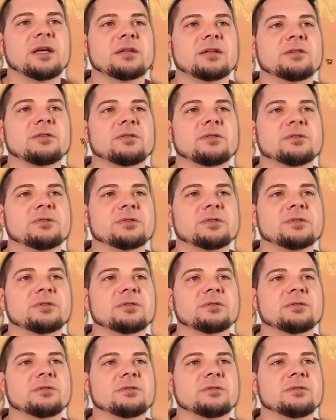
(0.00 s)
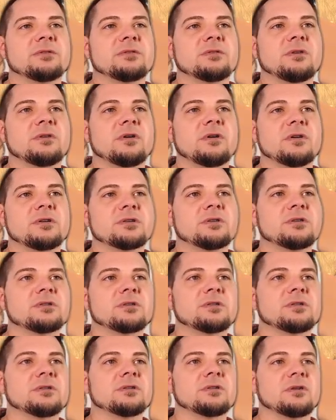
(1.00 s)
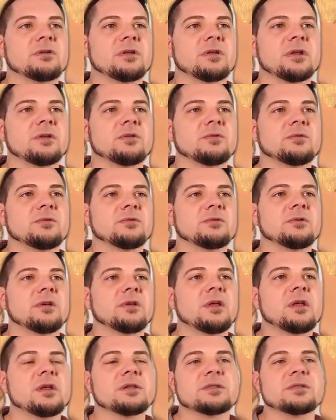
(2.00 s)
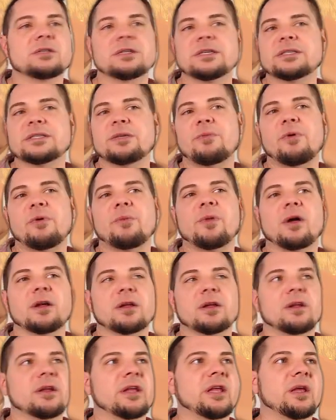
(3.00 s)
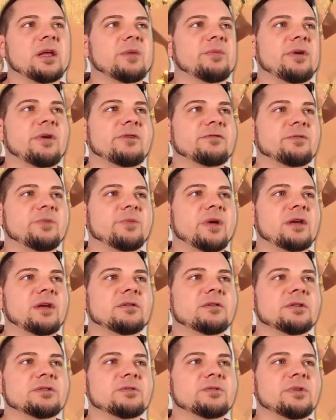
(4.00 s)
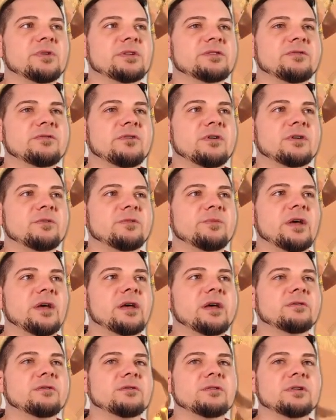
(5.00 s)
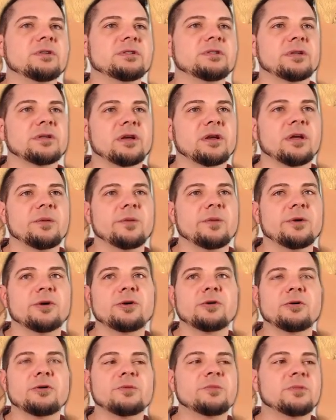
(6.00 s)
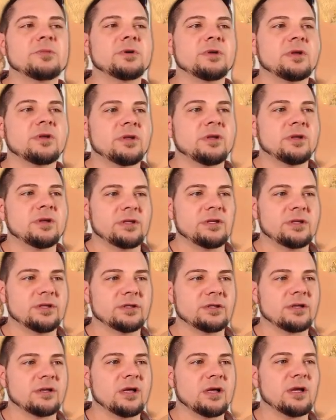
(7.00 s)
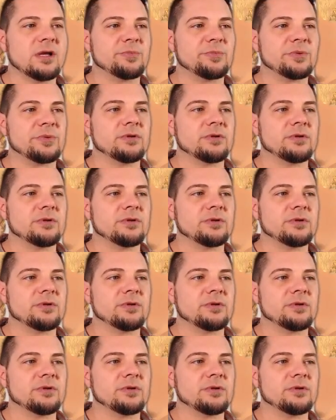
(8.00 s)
those archers. Okay, cool. So this time I'm not going to camp after battle. This will be his final battle. He's going to come home, heal up,